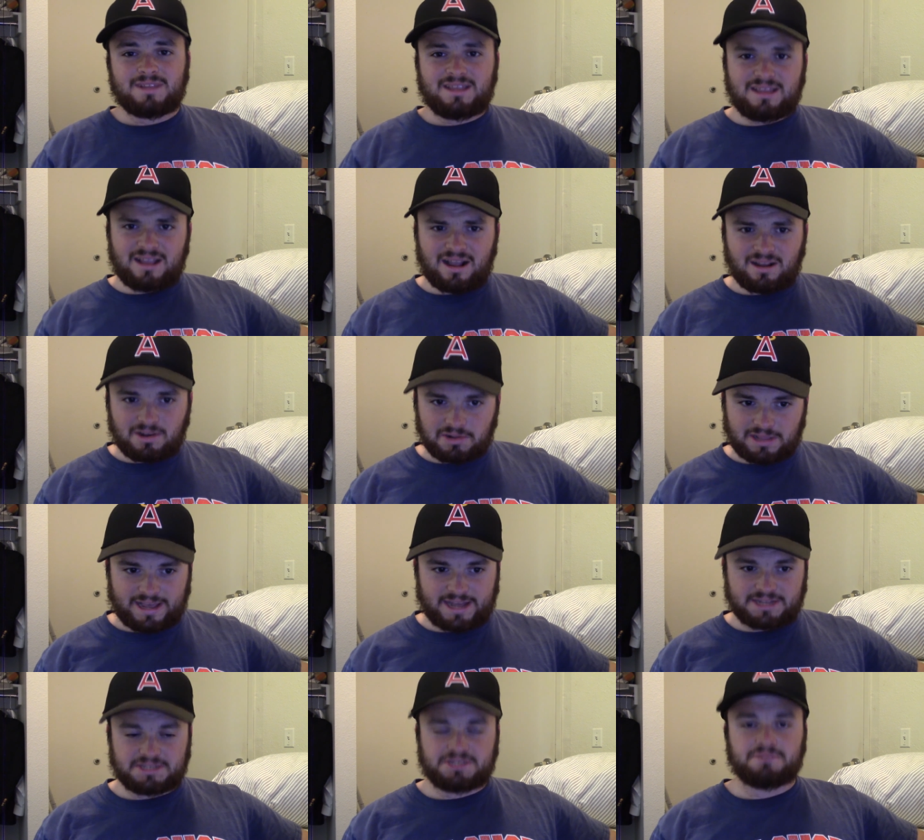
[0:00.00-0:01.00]

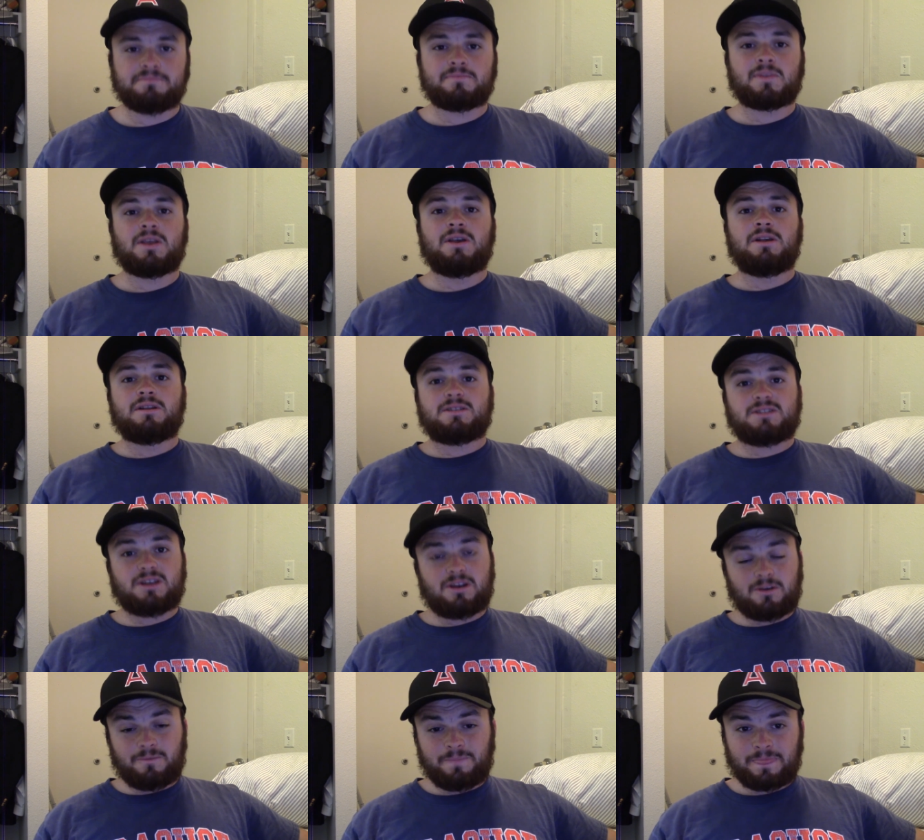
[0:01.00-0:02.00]
Knuckleheads.
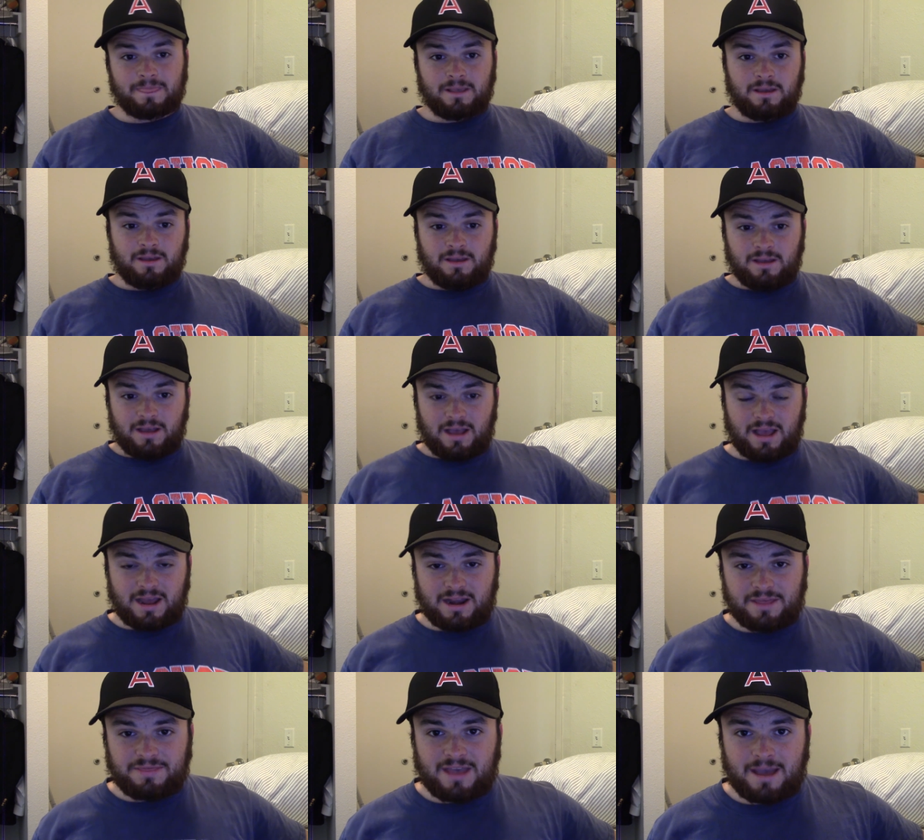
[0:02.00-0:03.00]
So,
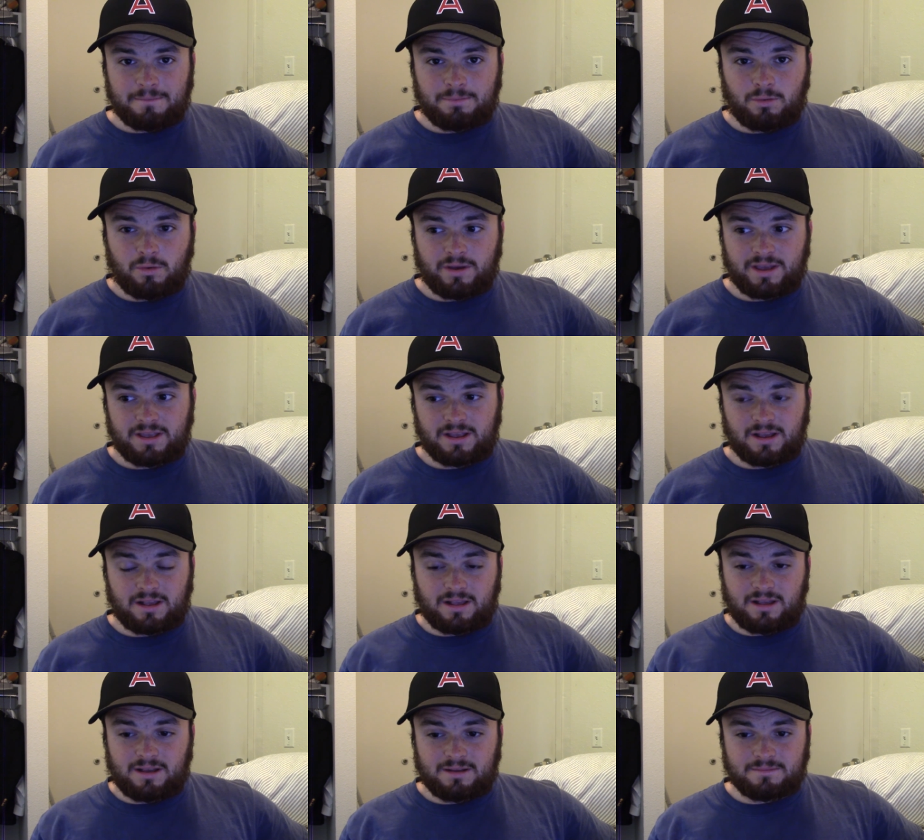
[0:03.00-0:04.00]
and at that point,
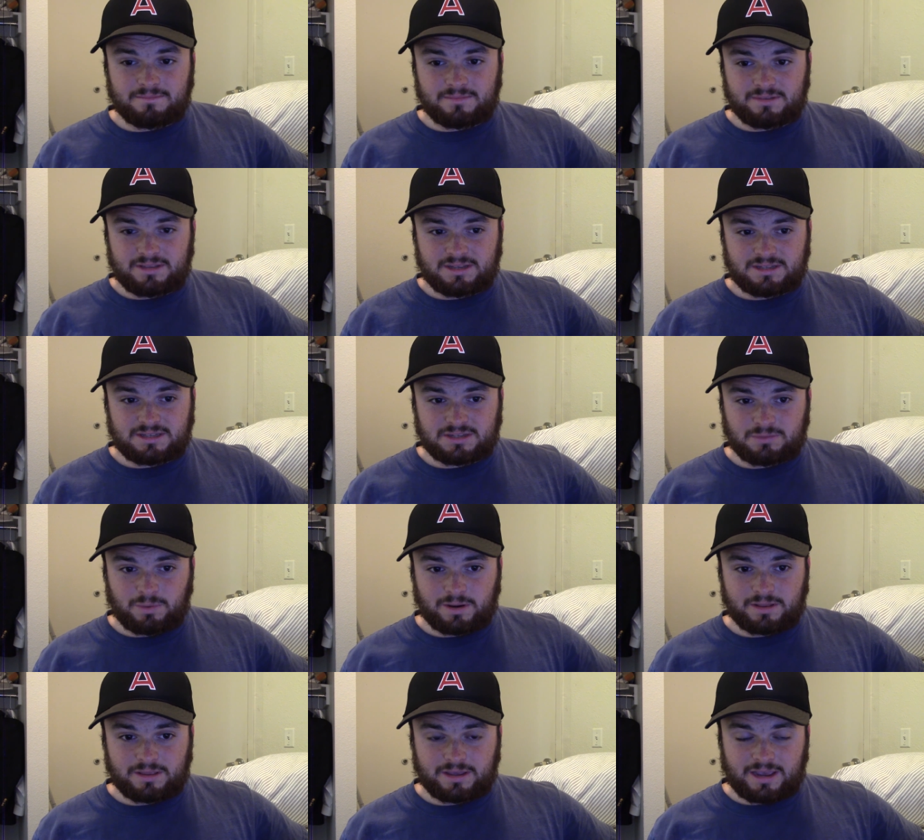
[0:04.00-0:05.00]
um, this is
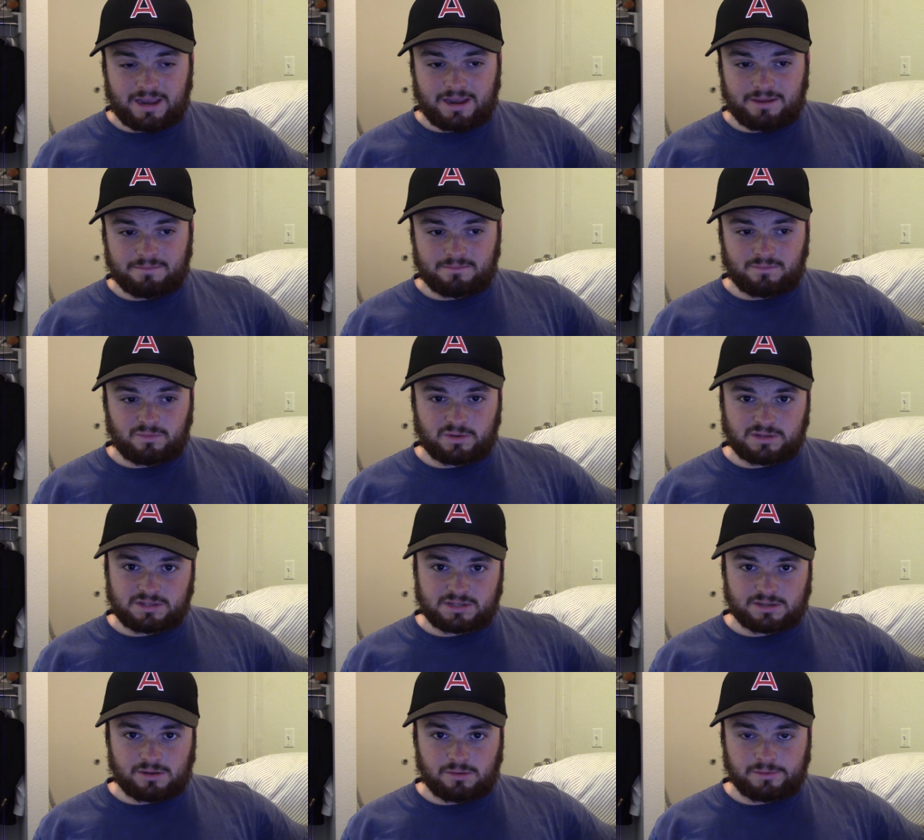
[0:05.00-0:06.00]
where the game
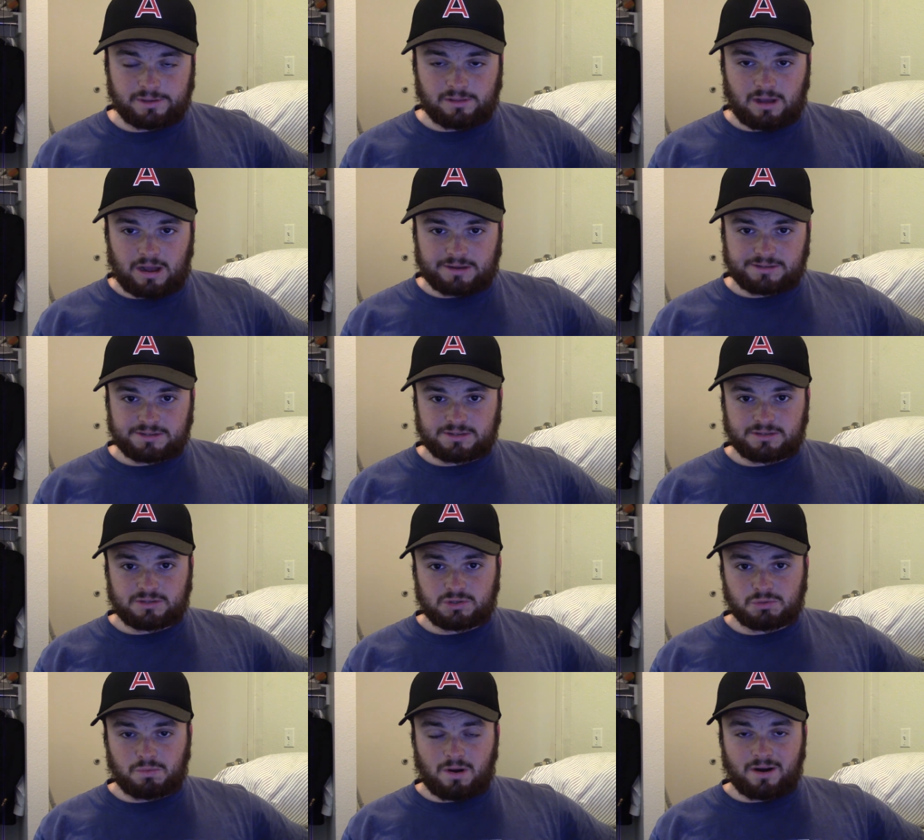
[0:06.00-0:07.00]
was slowly lost.
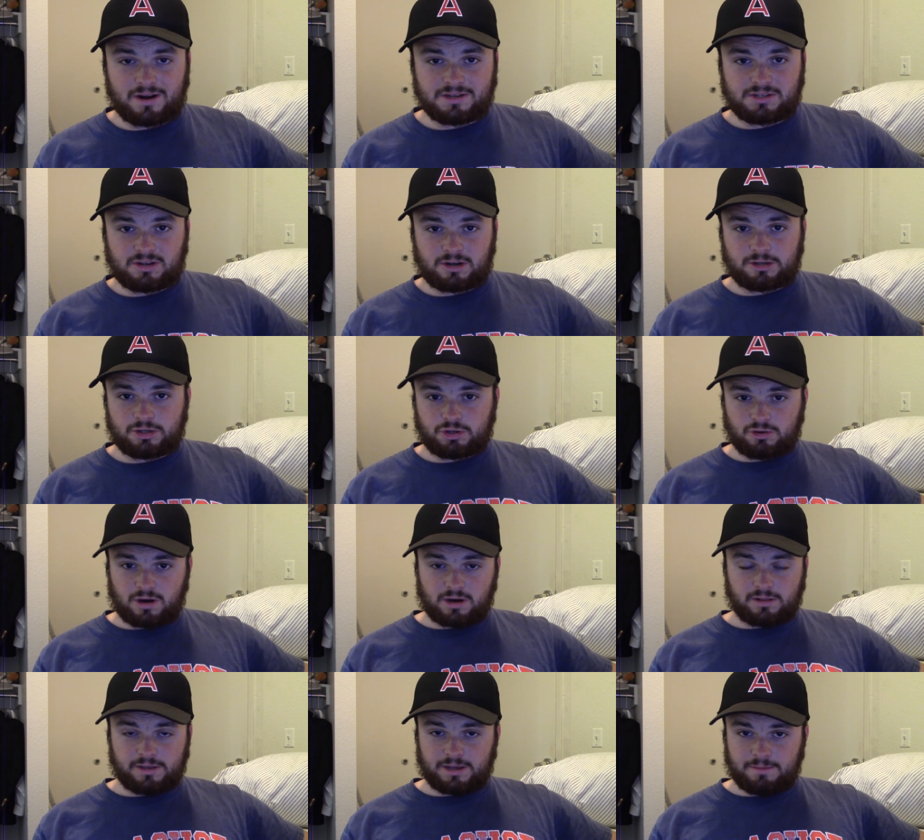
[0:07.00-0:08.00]
Suarez started
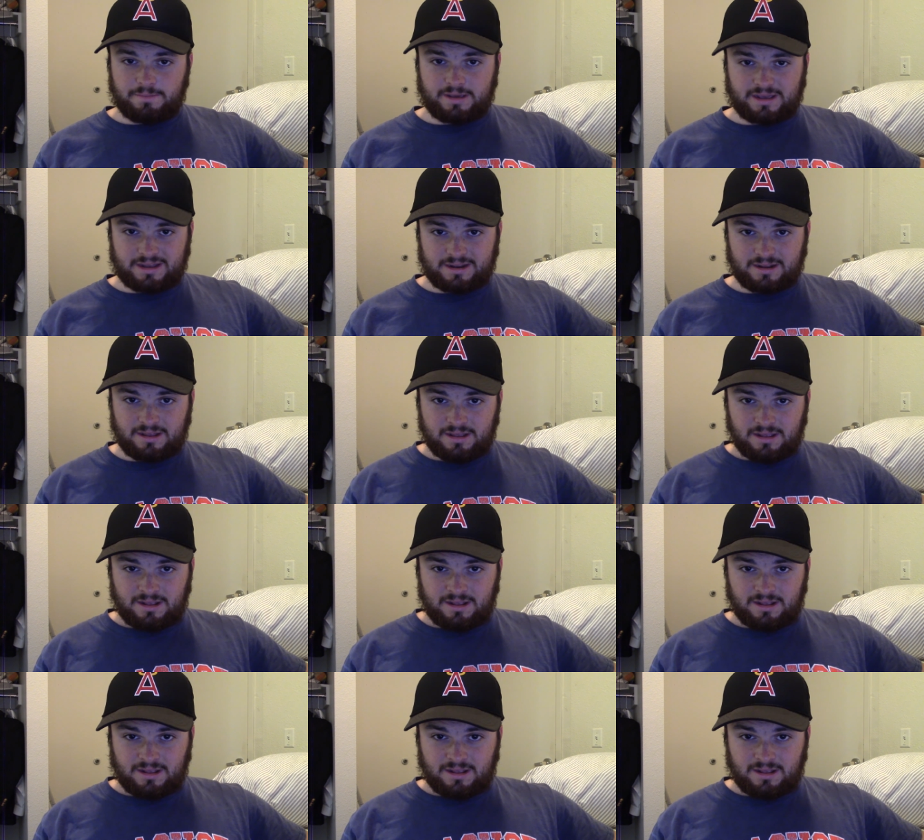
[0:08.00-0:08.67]
struggling a bit,